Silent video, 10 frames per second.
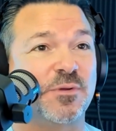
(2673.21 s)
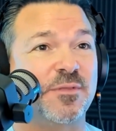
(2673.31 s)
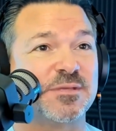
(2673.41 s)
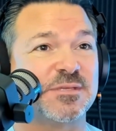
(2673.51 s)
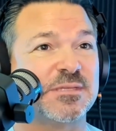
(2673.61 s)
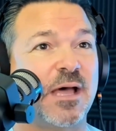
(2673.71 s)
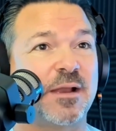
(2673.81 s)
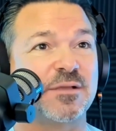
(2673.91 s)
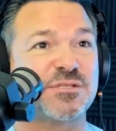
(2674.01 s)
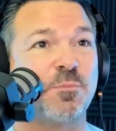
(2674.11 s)
This is not
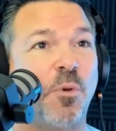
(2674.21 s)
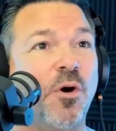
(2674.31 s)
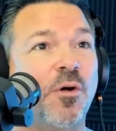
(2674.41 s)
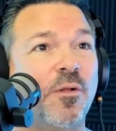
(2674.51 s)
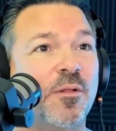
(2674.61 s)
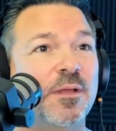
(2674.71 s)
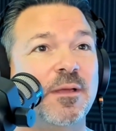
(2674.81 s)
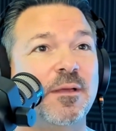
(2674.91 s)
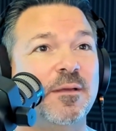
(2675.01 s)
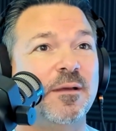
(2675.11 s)
a small
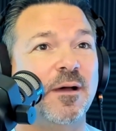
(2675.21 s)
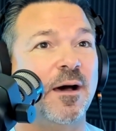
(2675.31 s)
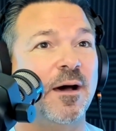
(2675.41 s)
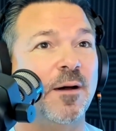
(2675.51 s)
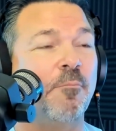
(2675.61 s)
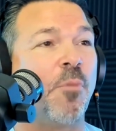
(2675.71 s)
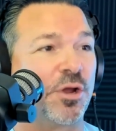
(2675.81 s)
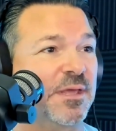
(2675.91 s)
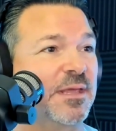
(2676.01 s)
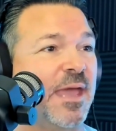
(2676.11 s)
market